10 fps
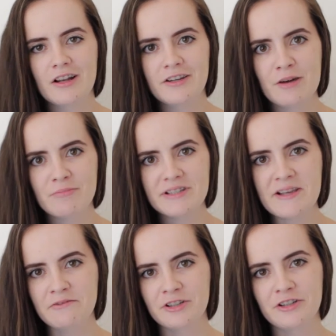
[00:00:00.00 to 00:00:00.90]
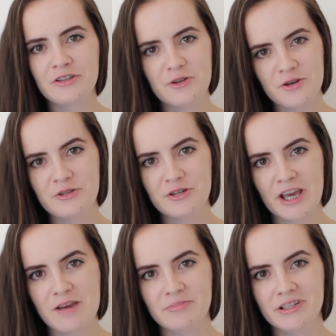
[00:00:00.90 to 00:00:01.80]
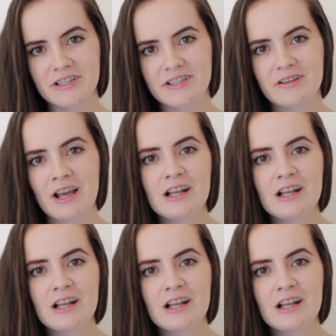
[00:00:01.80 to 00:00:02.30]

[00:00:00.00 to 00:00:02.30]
Number 7, know your campus.